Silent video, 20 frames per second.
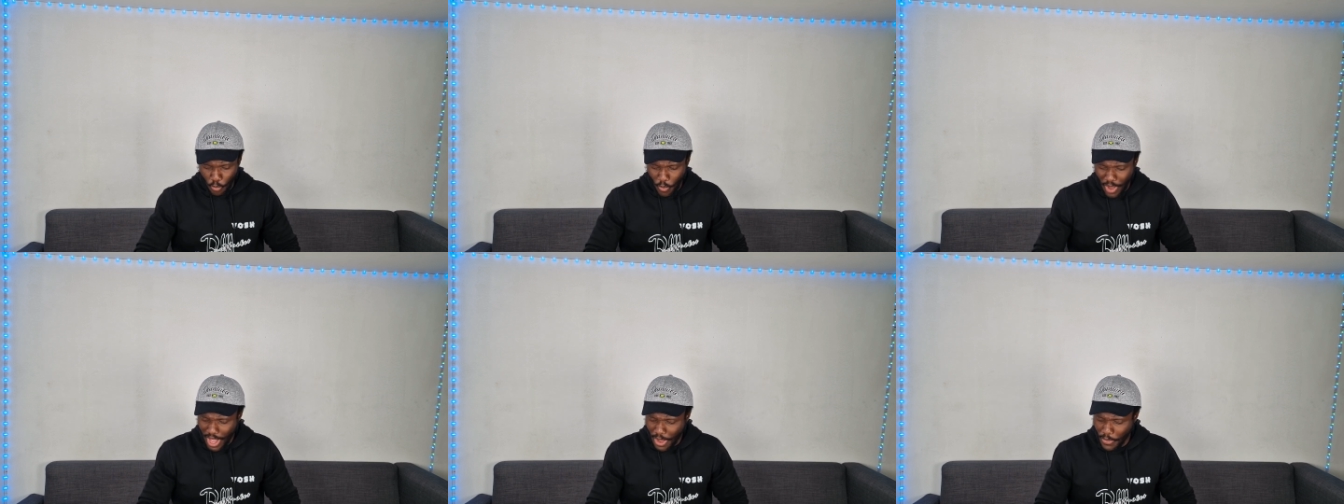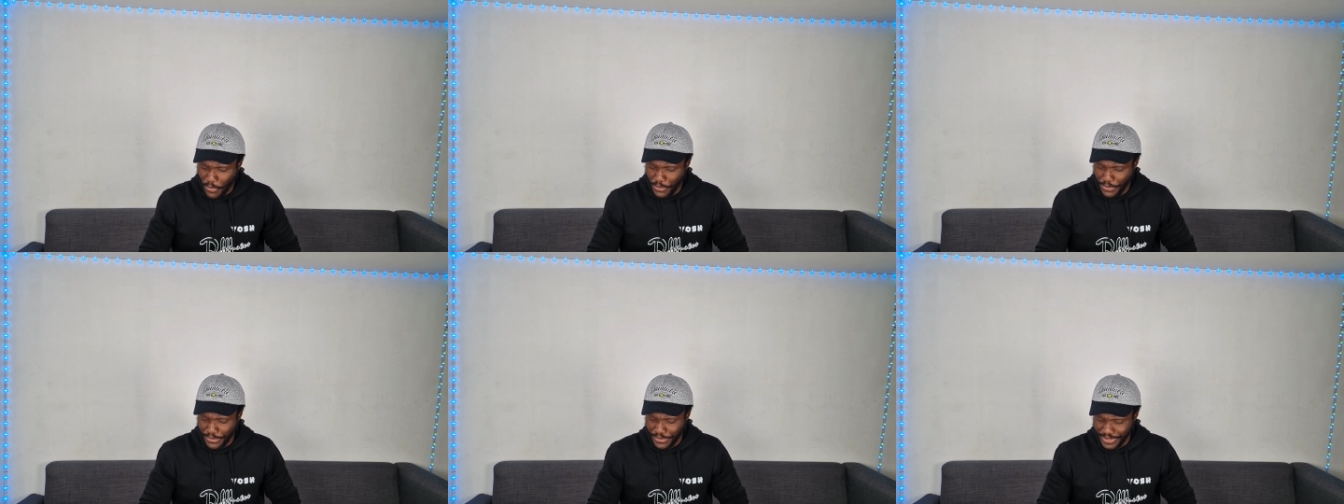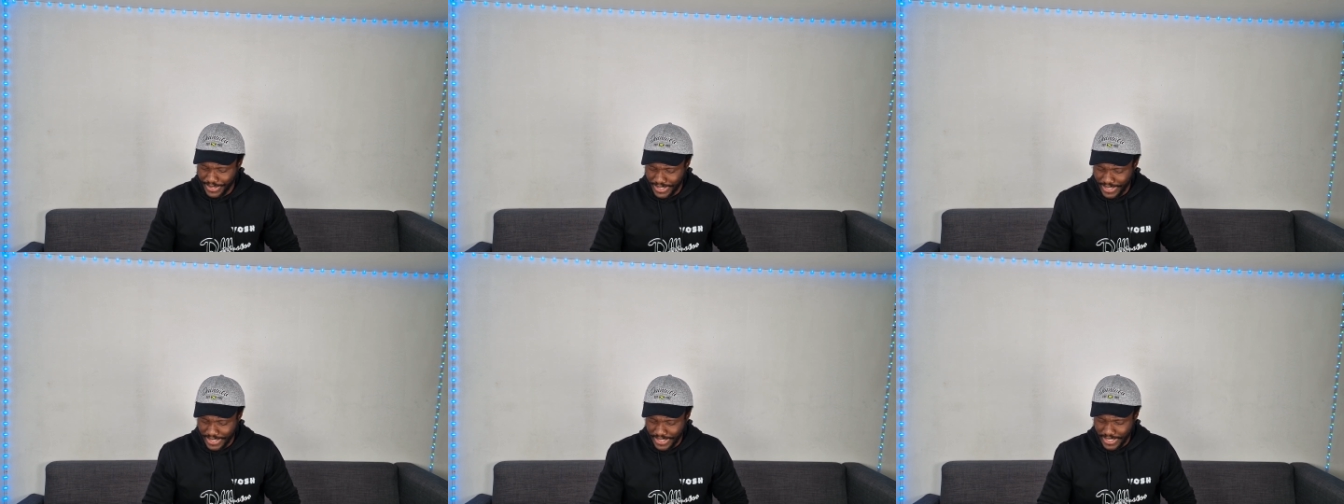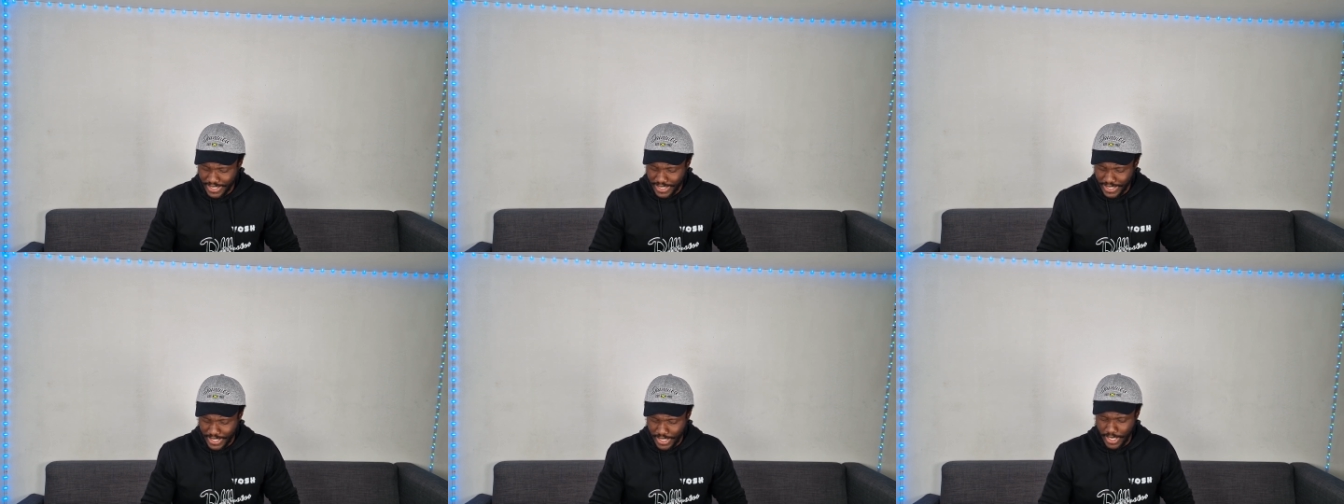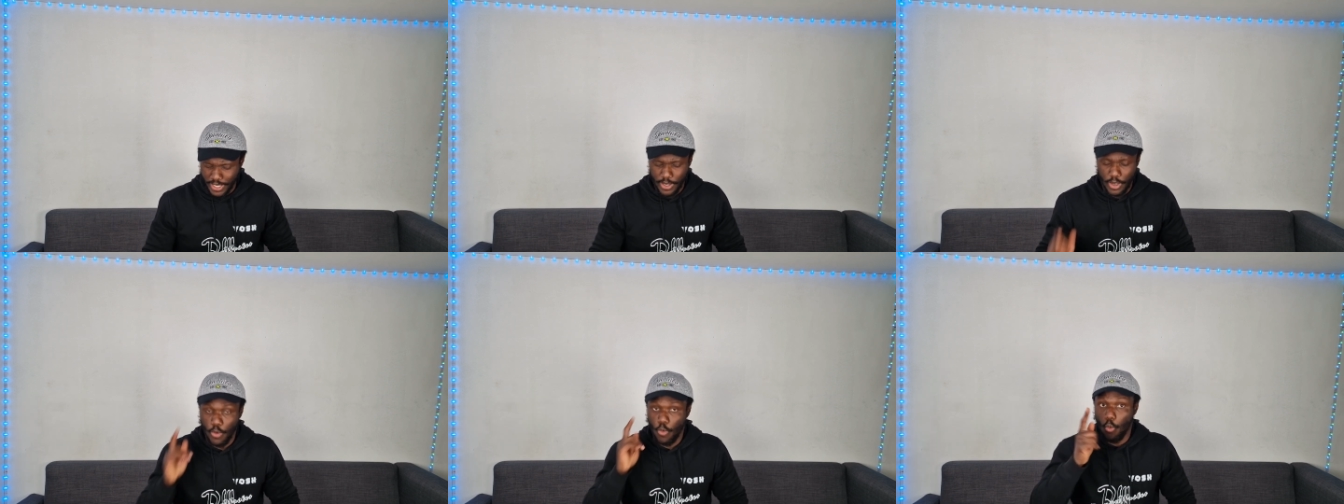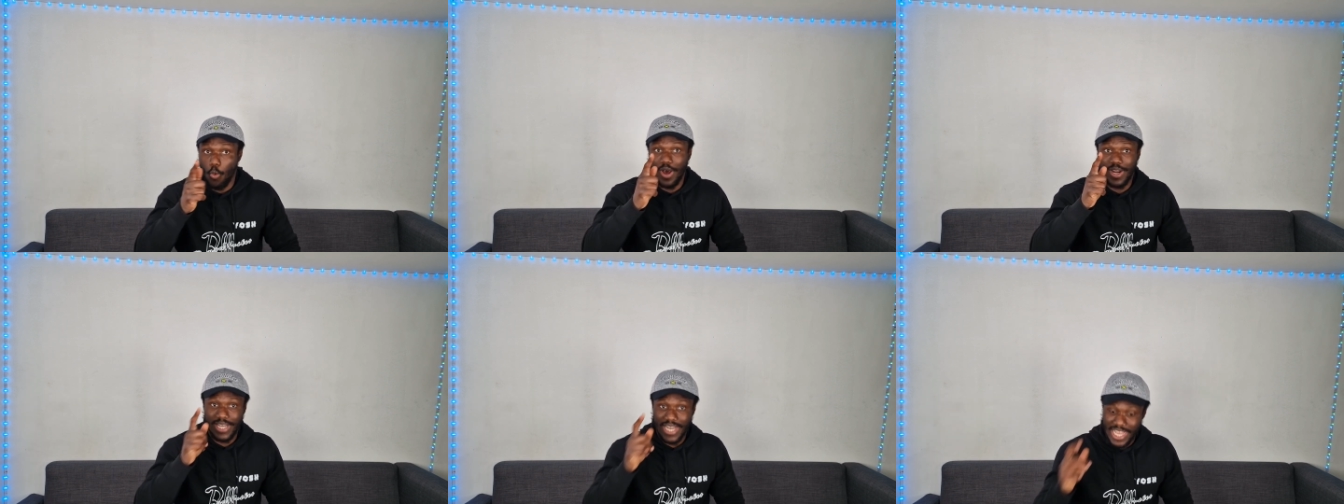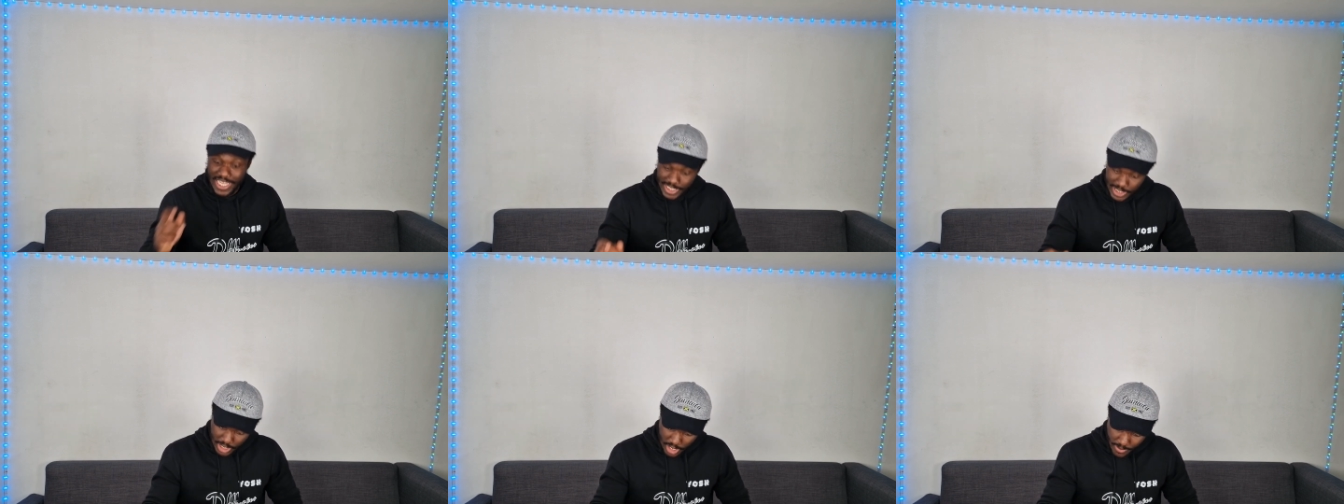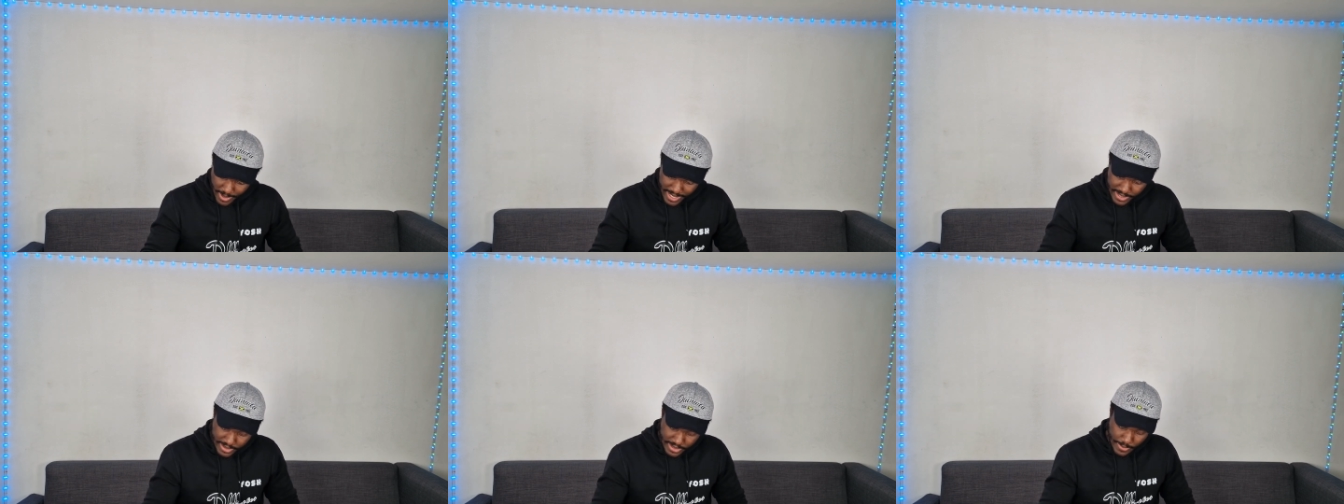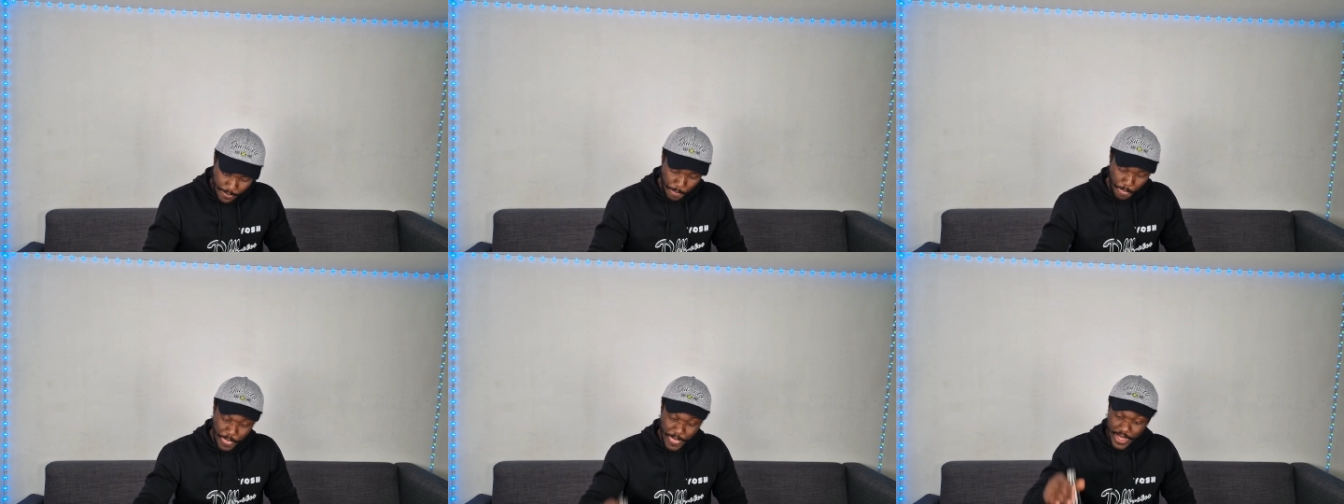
wow. One last comment.